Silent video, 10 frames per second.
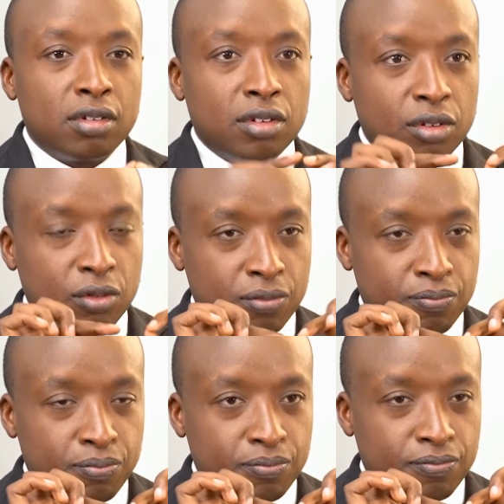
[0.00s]
So
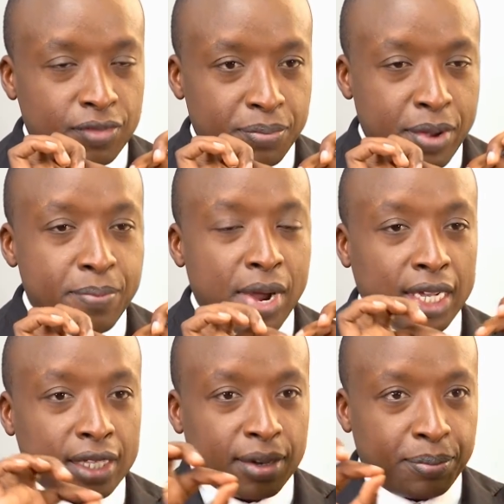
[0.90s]
remember,
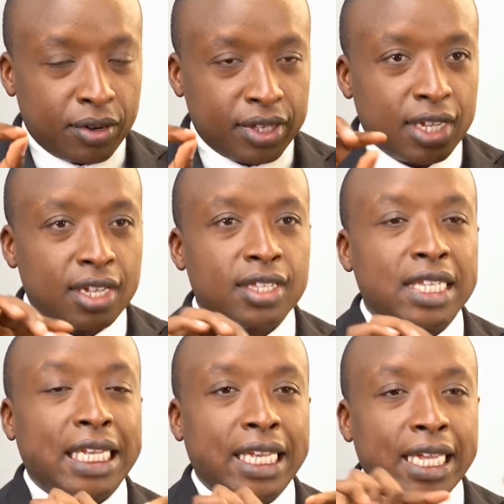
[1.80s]
it's a process,
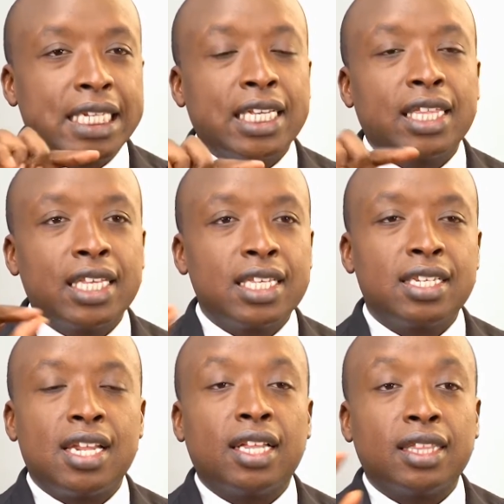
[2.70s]
getting things done.